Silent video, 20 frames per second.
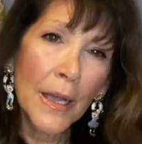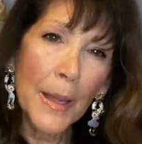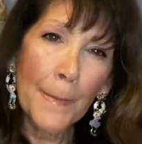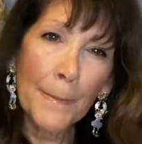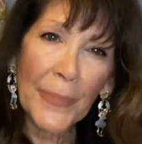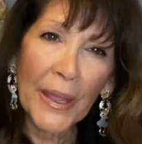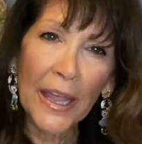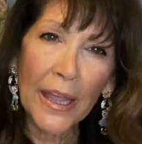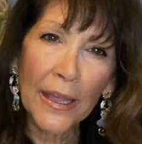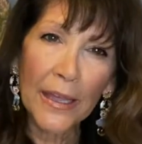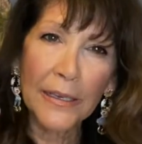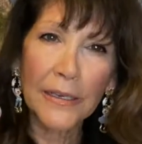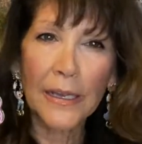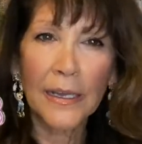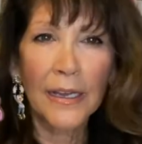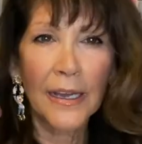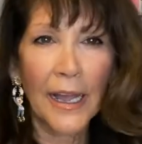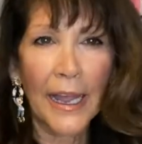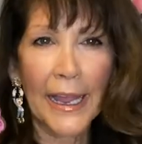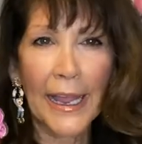
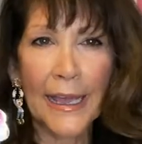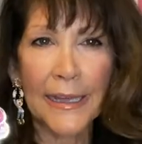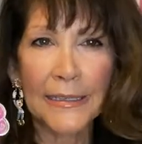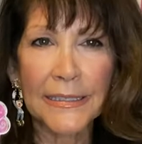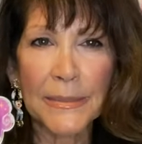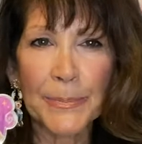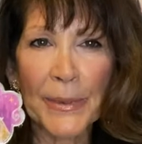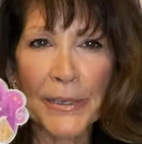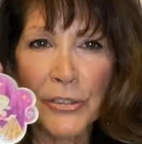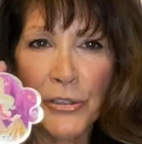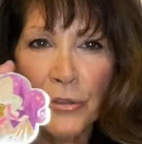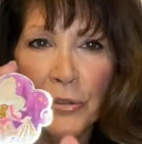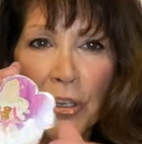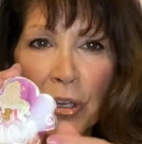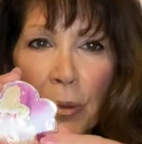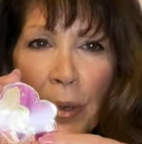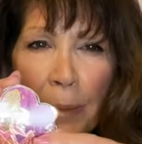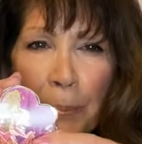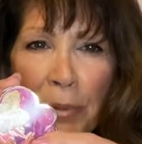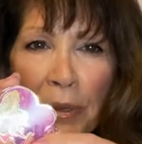I had a special
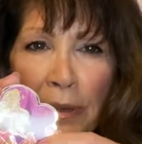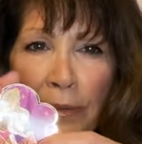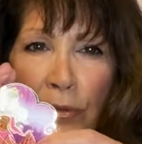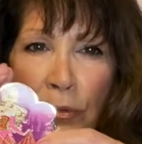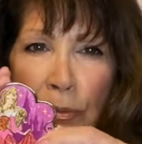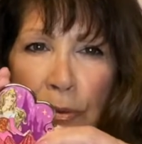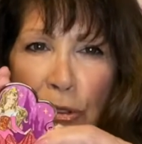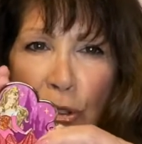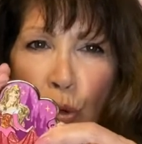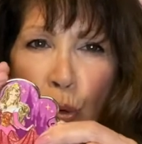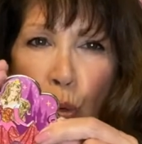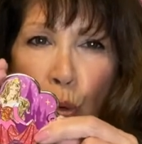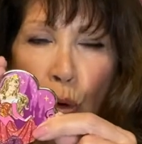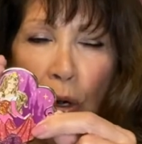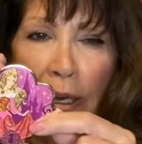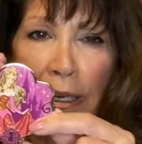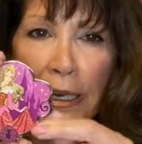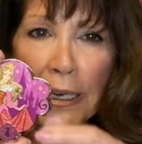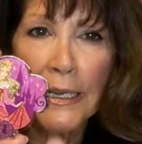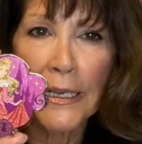queue. I believe it was
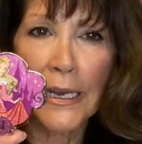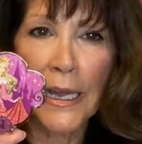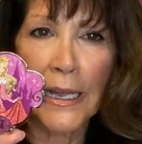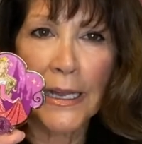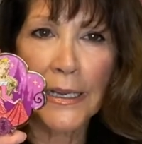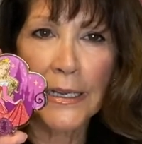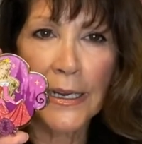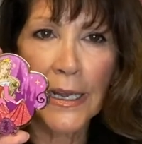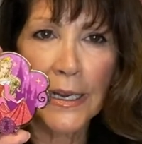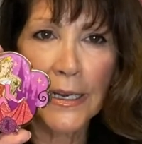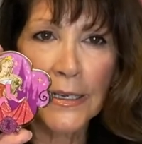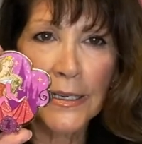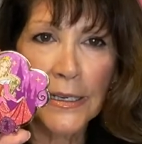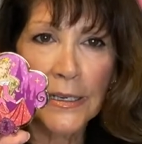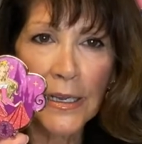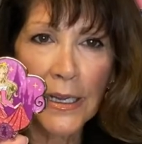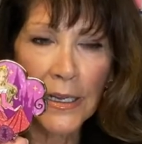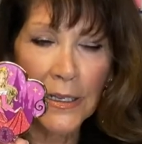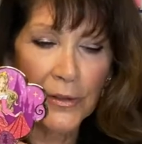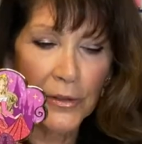
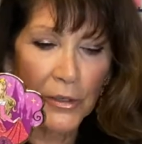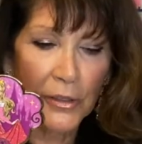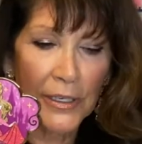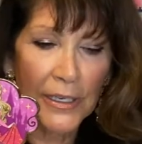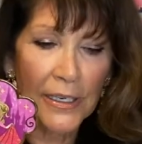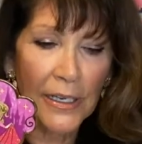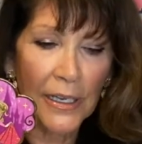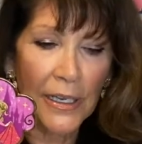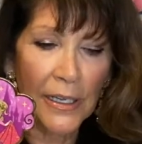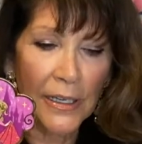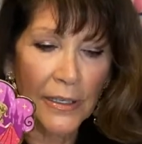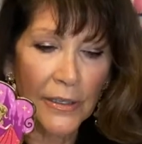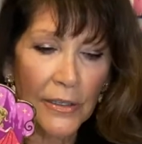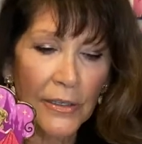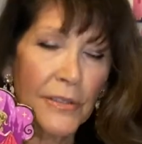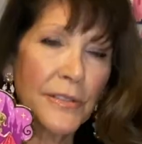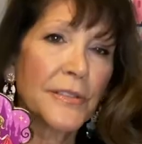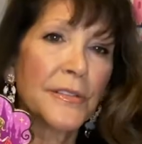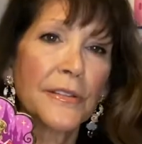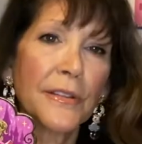$29.99,
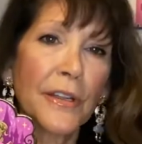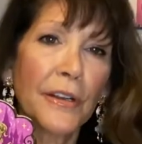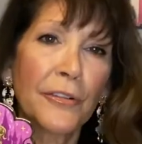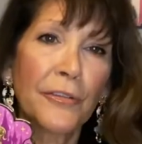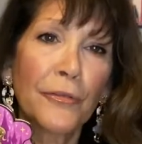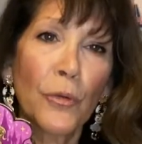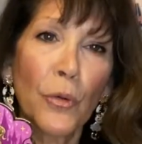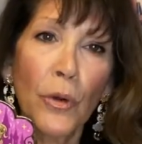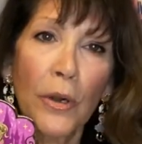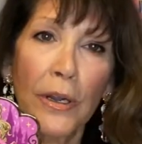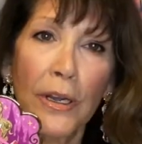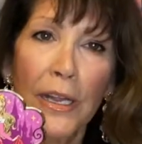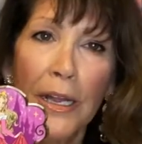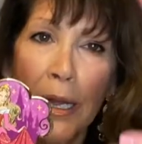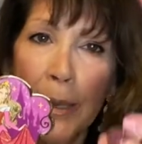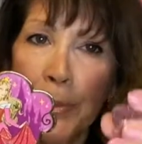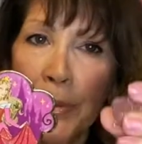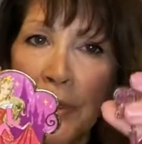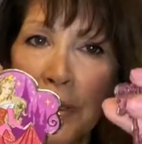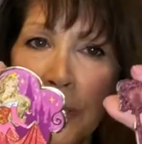$30. They're $40, I
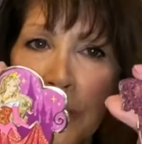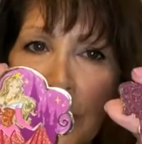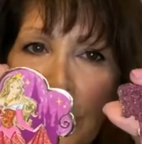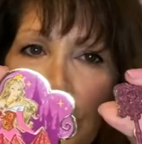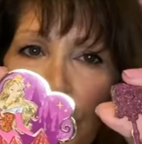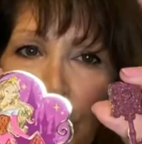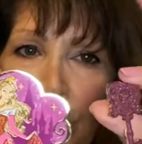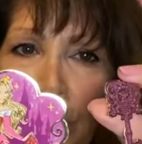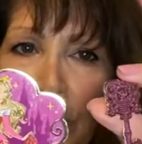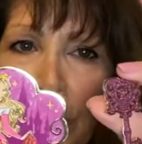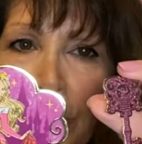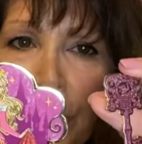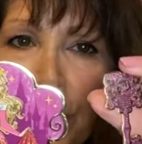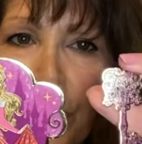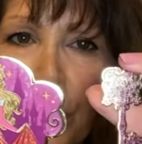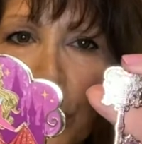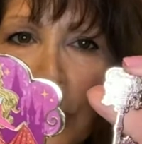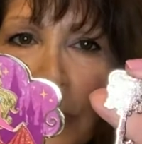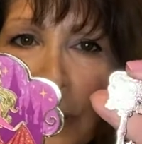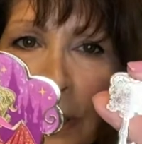believe, $30 to
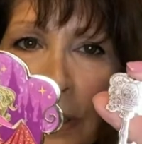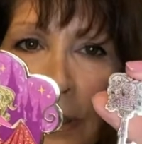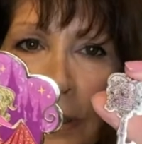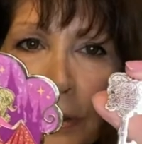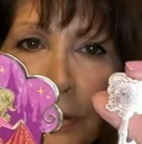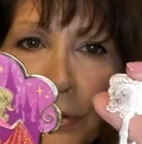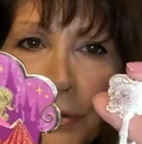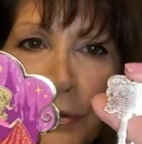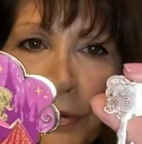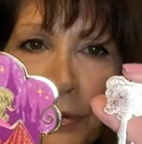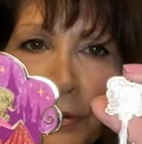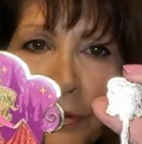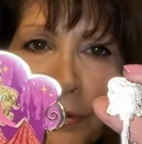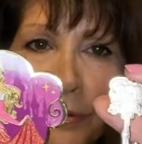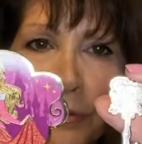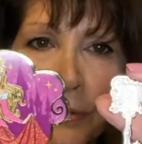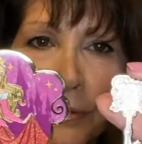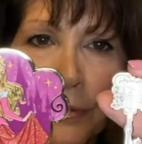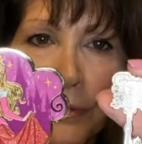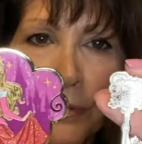$40.
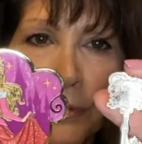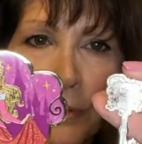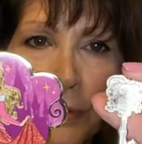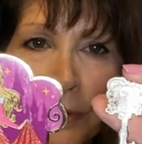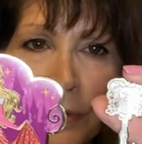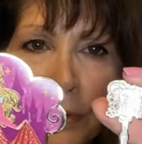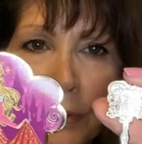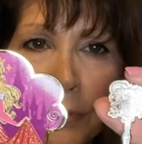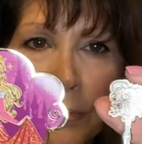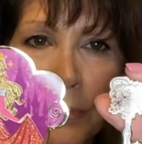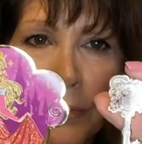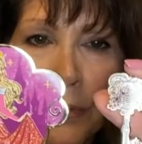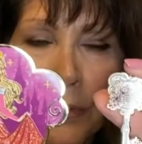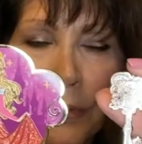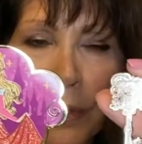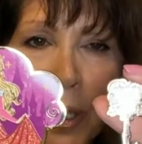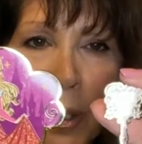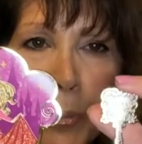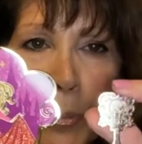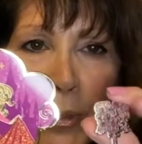
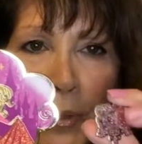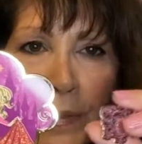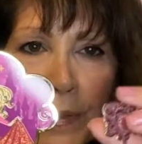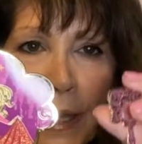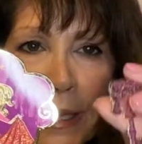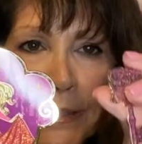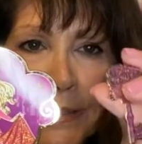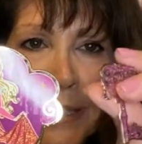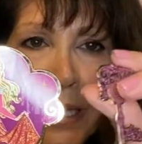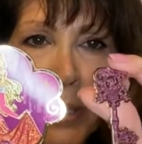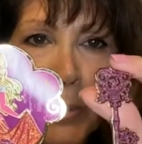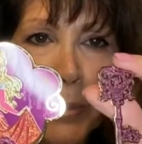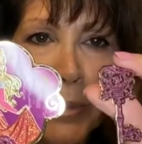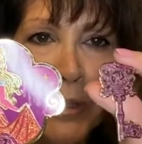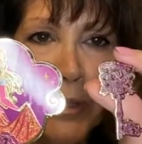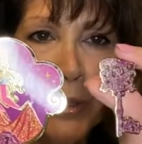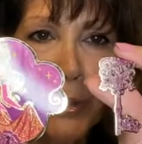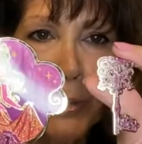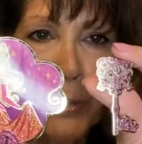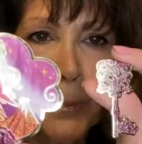I'll put that down
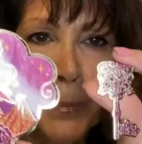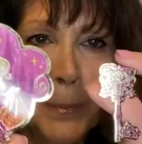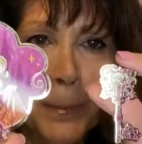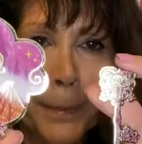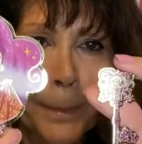below.